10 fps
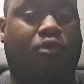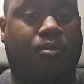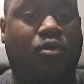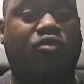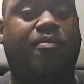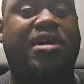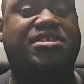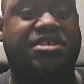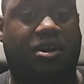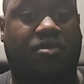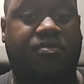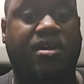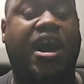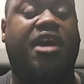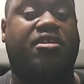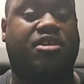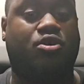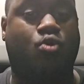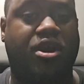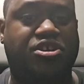am gonna remove myself out of the
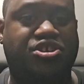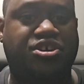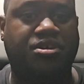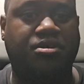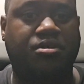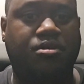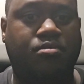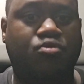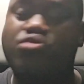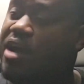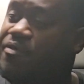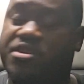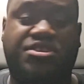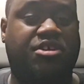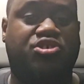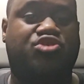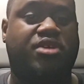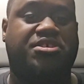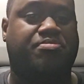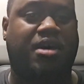equation. You're not finna sit and
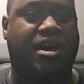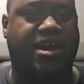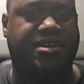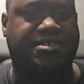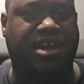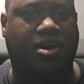stress my ass